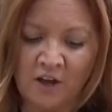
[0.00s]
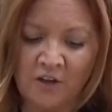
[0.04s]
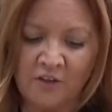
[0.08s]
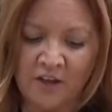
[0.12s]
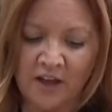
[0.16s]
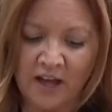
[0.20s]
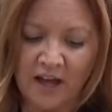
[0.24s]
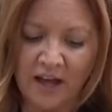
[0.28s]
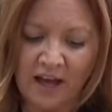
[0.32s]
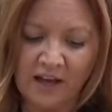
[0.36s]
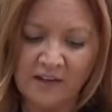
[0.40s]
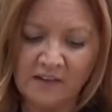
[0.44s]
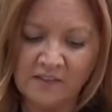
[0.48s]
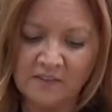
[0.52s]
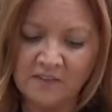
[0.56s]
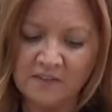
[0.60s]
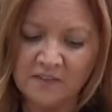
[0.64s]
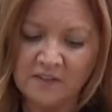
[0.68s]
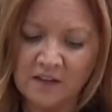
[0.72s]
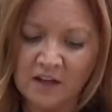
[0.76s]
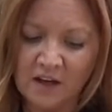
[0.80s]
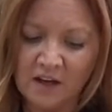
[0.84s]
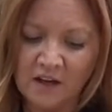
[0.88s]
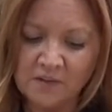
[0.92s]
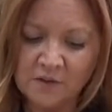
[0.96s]
that
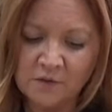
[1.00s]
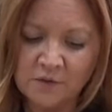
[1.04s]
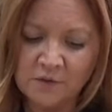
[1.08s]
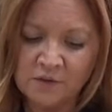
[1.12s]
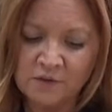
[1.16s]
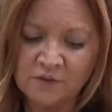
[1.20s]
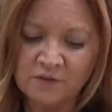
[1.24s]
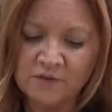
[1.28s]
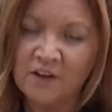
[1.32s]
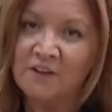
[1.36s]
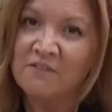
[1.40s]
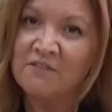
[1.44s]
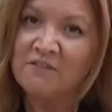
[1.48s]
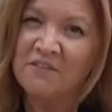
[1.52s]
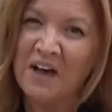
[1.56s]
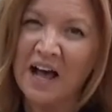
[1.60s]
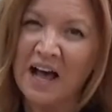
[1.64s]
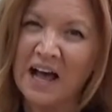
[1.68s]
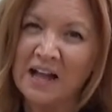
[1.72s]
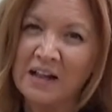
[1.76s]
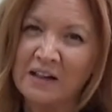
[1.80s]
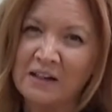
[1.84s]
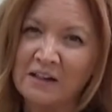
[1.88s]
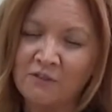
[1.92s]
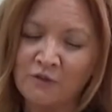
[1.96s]
has a sort of
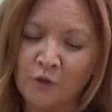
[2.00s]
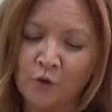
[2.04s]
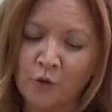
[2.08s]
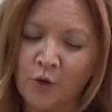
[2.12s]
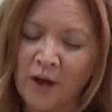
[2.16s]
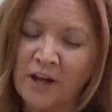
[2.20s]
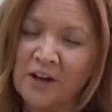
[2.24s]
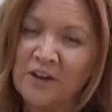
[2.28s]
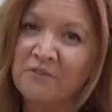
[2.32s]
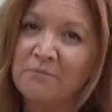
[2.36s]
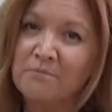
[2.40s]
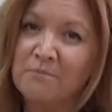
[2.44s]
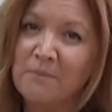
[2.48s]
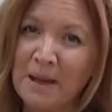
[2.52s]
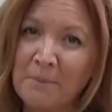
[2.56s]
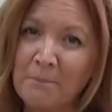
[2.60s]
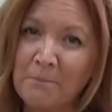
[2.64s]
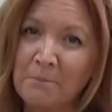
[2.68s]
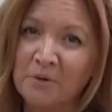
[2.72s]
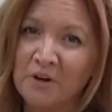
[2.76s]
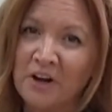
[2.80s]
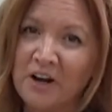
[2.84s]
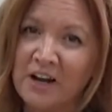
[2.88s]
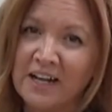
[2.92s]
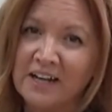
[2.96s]
valve or kind of
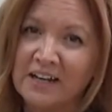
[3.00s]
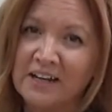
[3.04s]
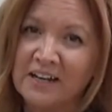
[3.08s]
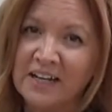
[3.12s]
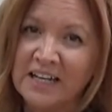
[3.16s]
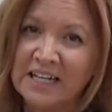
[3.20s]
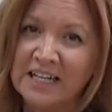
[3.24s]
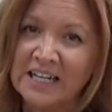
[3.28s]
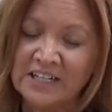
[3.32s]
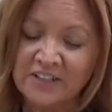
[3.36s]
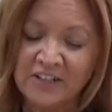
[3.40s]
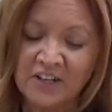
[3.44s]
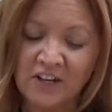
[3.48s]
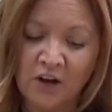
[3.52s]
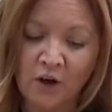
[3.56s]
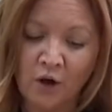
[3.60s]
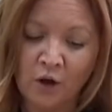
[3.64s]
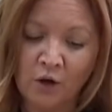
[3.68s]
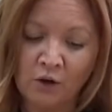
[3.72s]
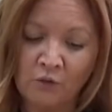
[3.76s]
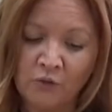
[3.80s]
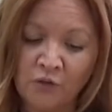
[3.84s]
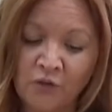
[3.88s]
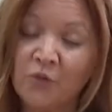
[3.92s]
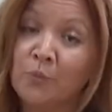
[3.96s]
membrane in it.
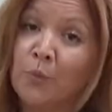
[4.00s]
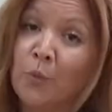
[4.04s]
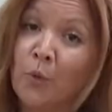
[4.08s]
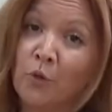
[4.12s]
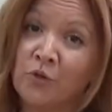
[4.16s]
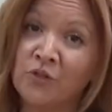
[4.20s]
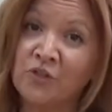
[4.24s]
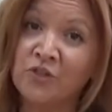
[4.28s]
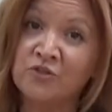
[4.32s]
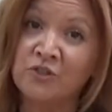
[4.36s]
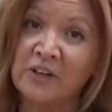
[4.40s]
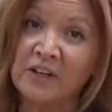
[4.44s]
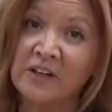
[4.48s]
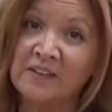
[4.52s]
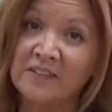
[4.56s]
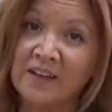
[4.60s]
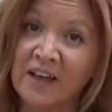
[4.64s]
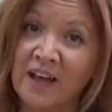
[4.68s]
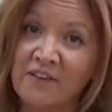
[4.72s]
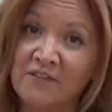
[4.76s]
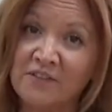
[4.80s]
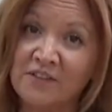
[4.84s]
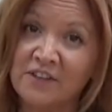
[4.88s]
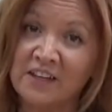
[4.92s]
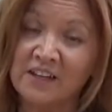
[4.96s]
A lot of sports drinks
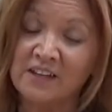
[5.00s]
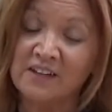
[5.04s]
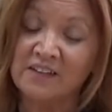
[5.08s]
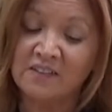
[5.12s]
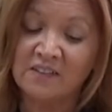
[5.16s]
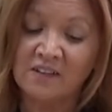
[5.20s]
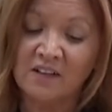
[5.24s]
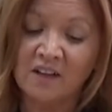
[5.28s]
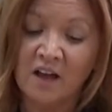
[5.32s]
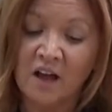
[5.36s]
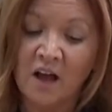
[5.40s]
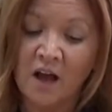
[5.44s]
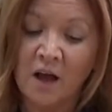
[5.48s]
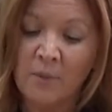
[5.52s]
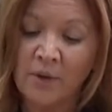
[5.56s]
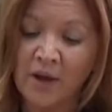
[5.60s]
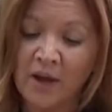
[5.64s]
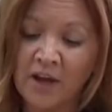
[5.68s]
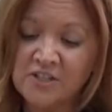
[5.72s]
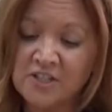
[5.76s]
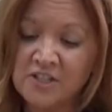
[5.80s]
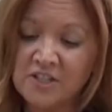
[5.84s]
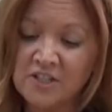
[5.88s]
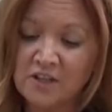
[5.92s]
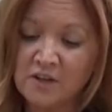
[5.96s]
have these. We're
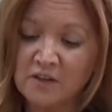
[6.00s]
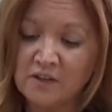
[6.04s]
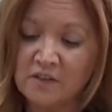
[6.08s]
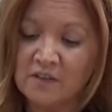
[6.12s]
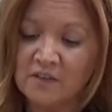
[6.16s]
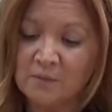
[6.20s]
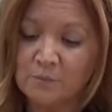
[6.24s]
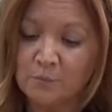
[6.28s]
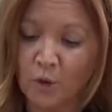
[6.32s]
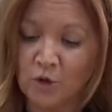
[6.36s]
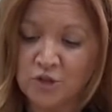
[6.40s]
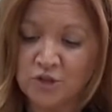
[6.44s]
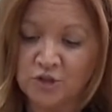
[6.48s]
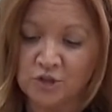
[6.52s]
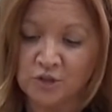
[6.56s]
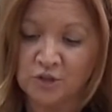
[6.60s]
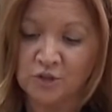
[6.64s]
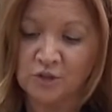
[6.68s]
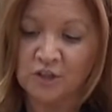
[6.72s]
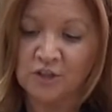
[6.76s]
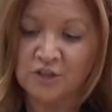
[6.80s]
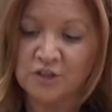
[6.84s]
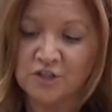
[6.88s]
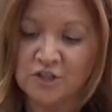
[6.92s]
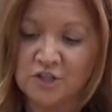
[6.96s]
going to use this
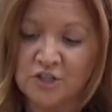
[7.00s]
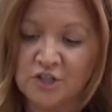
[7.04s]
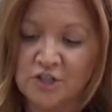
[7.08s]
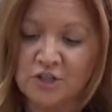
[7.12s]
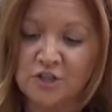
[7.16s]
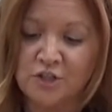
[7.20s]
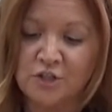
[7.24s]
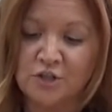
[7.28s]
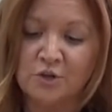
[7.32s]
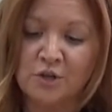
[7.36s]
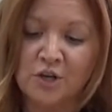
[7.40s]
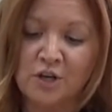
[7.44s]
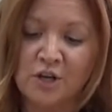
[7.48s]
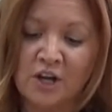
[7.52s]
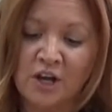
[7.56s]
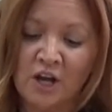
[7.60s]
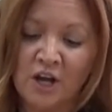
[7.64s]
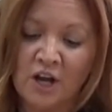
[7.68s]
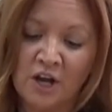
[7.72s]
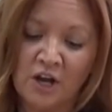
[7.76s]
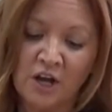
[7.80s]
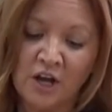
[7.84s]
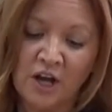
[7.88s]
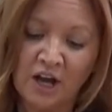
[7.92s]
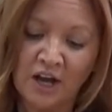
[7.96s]
bottle to
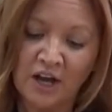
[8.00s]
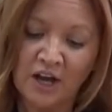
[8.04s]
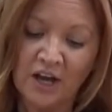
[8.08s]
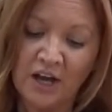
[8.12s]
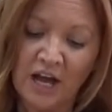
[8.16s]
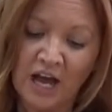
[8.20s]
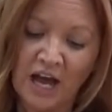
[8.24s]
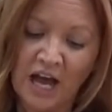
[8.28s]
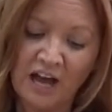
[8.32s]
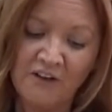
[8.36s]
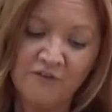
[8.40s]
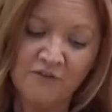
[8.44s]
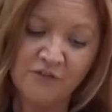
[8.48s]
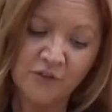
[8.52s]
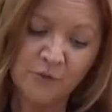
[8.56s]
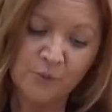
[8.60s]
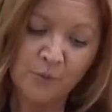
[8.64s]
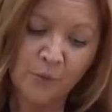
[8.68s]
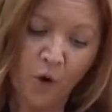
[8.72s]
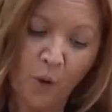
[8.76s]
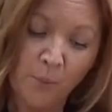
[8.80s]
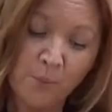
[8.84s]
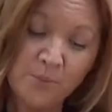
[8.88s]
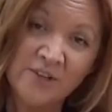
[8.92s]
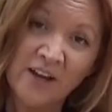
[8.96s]
have
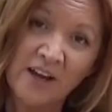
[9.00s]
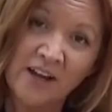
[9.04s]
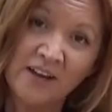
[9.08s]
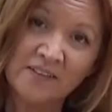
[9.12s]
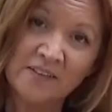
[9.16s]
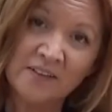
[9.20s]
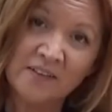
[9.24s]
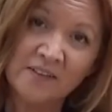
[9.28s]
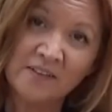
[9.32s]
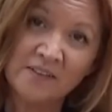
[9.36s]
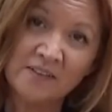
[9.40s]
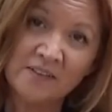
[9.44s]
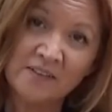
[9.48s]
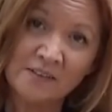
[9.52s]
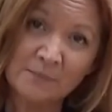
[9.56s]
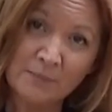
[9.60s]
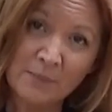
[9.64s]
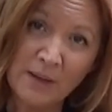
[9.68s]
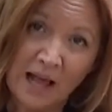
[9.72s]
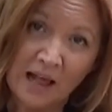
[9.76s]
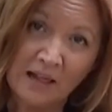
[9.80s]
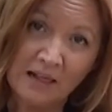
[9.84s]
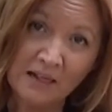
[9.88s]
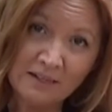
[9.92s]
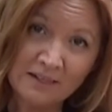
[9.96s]
some objects that
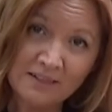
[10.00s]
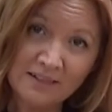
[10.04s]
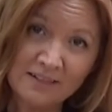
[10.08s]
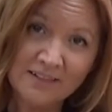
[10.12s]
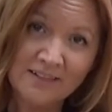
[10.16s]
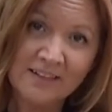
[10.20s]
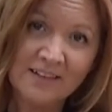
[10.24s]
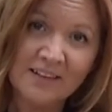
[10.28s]
smell,